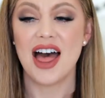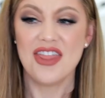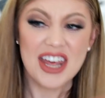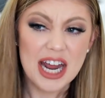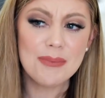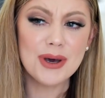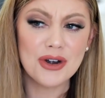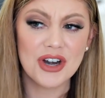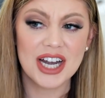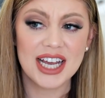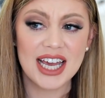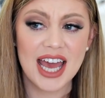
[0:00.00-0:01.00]
And then I put her
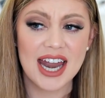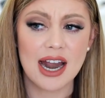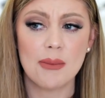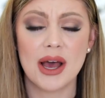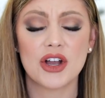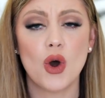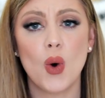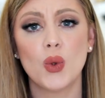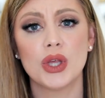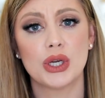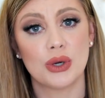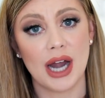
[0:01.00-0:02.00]
in it and I'm like,
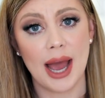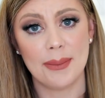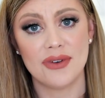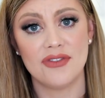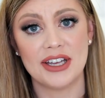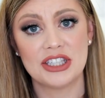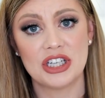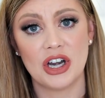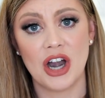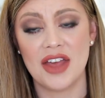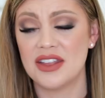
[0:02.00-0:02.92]
holy crap, it fits her.